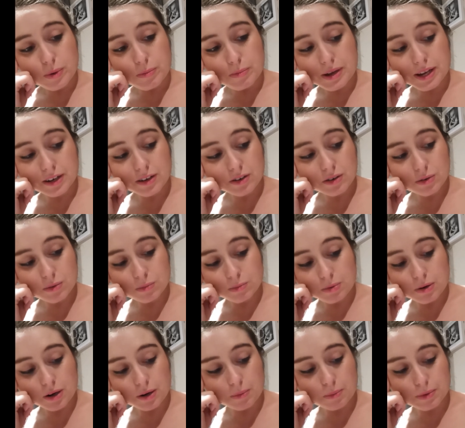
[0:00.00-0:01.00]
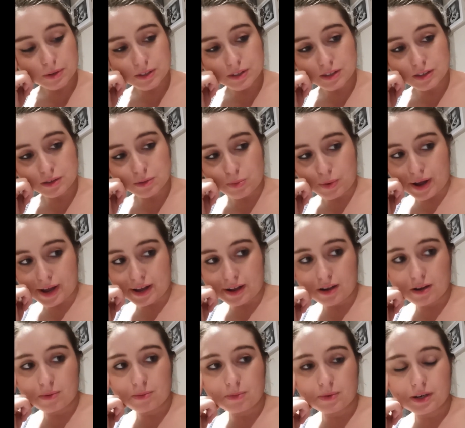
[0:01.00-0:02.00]
We made our own puppets as
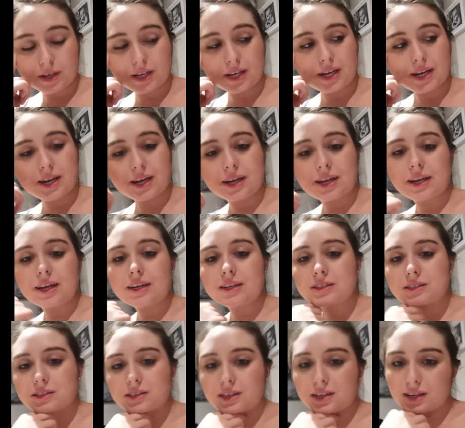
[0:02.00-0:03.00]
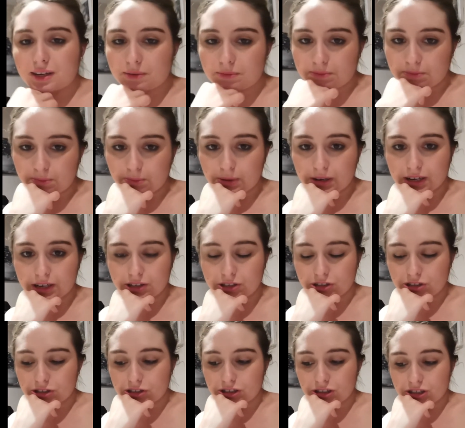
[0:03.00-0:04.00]
well. But yeah, I guess you can pick and
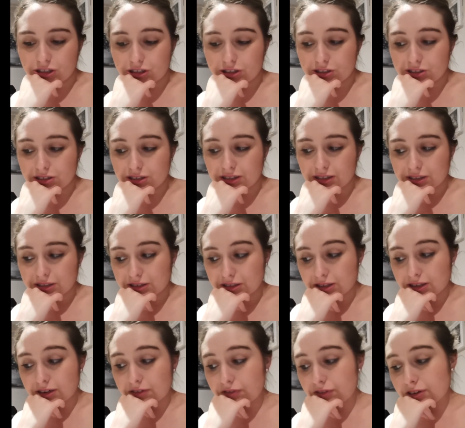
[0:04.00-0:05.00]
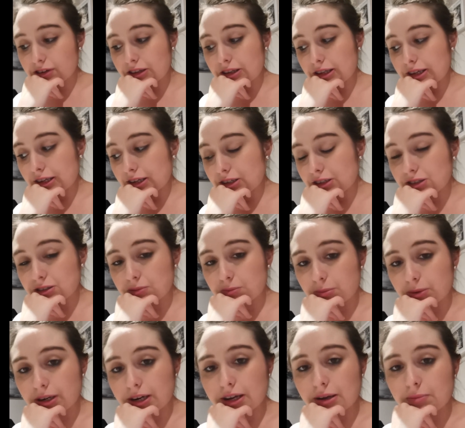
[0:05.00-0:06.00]
choose different things.
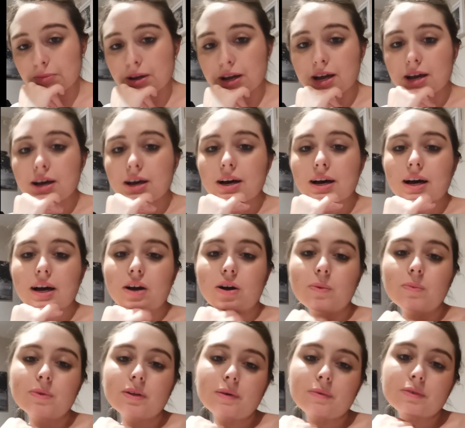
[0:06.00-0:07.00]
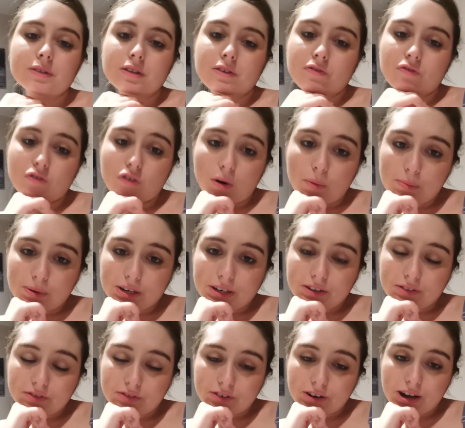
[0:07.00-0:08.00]
But I hope that was
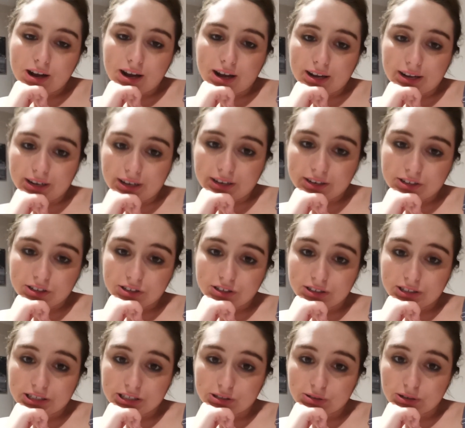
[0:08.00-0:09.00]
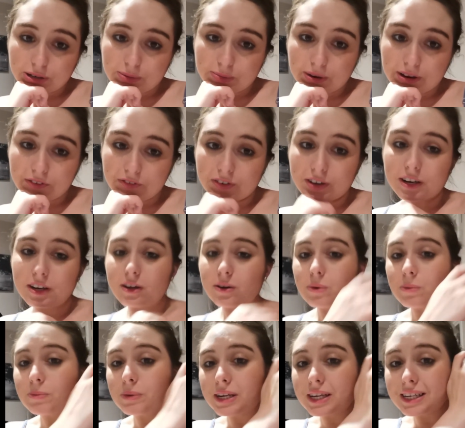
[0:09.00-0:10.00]
informative and you enjoyed my
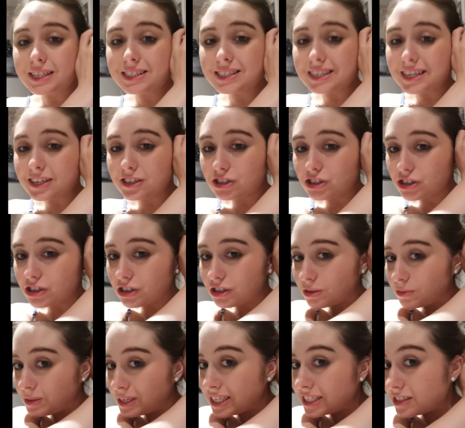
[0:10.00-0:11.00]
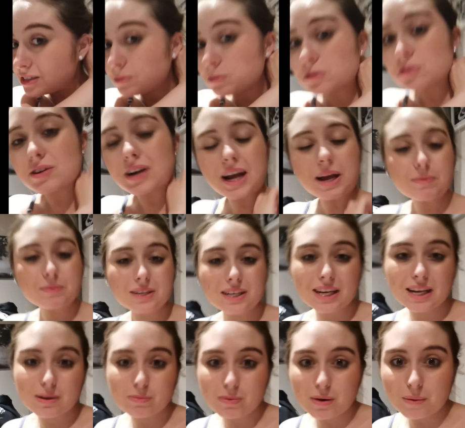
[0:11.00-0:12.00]
video. Please stay tuned. Please subscribe to
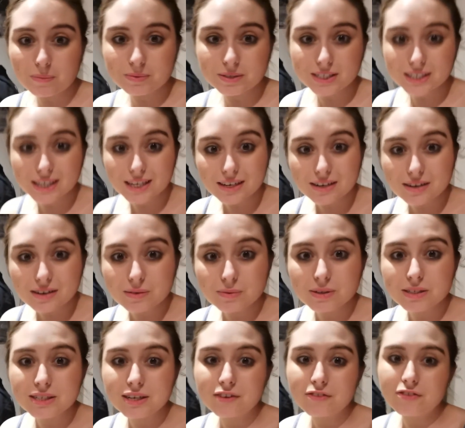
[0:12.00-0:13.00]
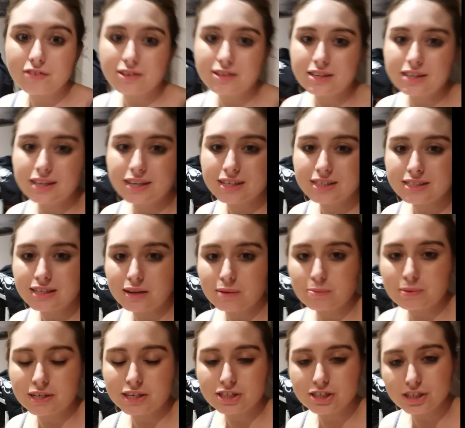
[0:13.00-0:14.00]
keep updated with different things I'll
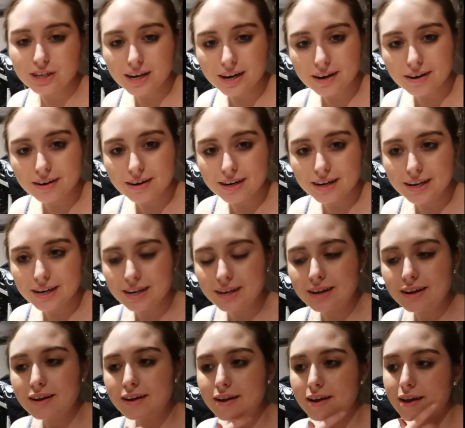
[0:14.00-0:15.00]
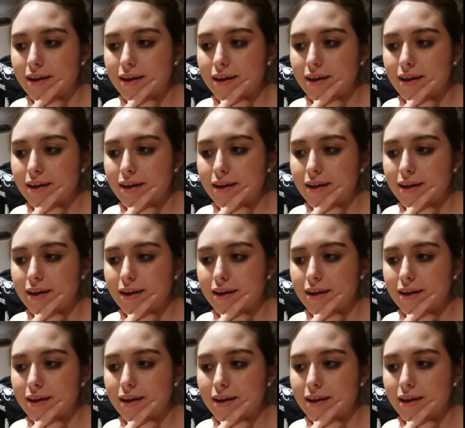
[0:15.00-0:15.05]
be sharing.